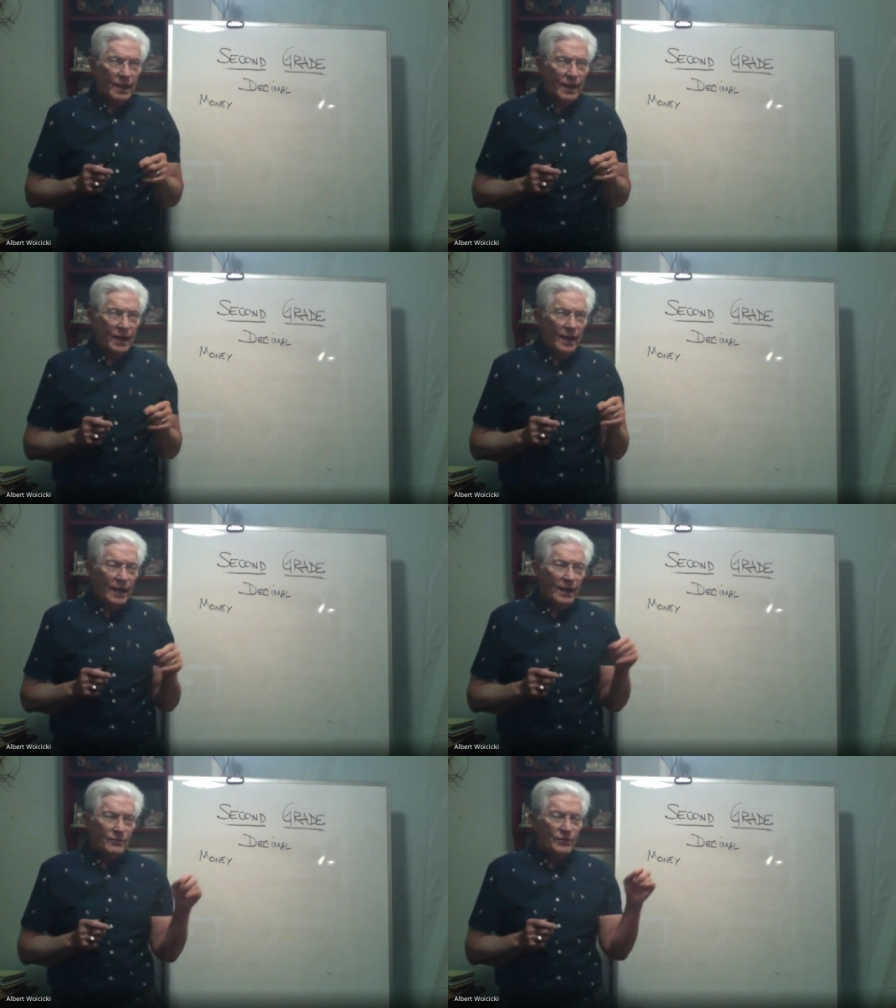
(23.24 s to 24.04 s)

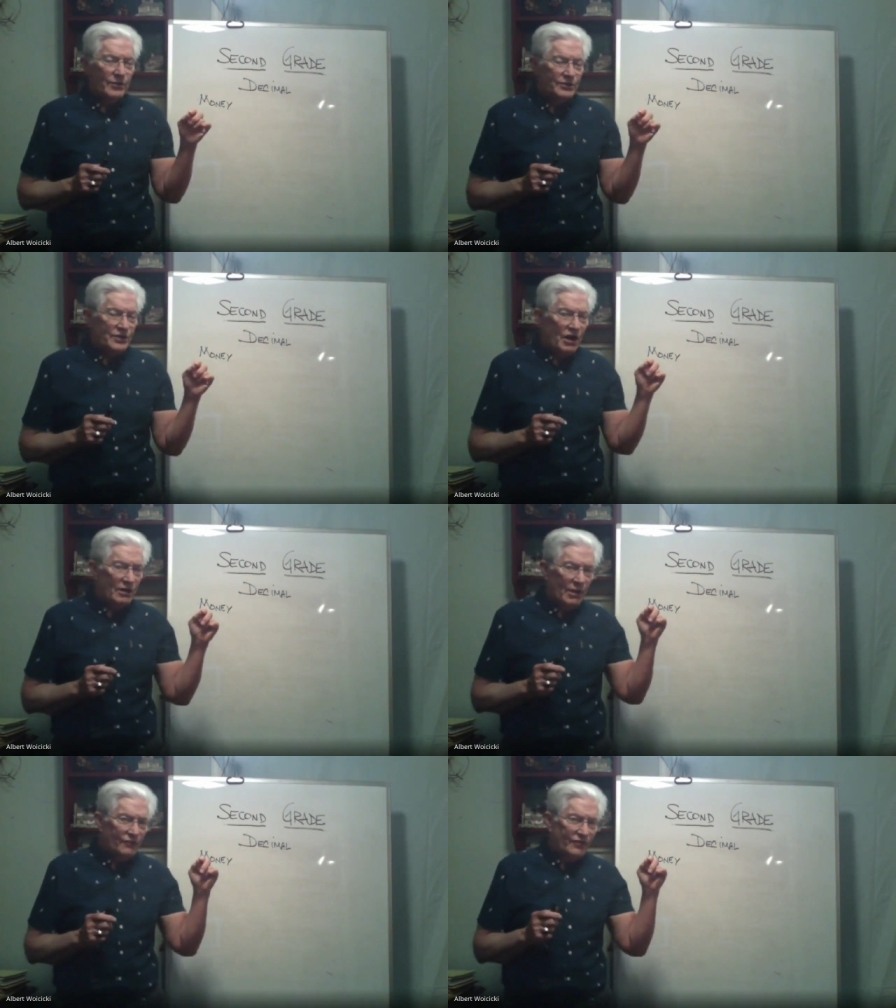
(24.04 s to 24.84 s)
and we were talking
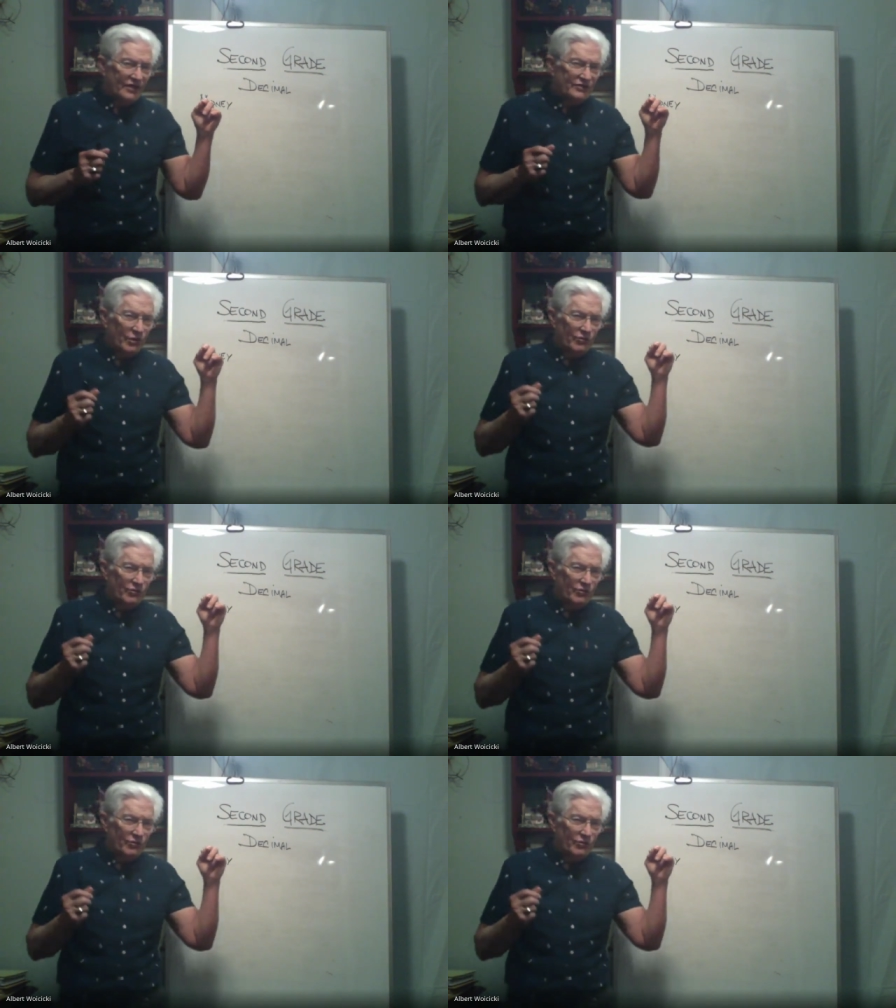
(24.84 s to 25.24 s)
about things that were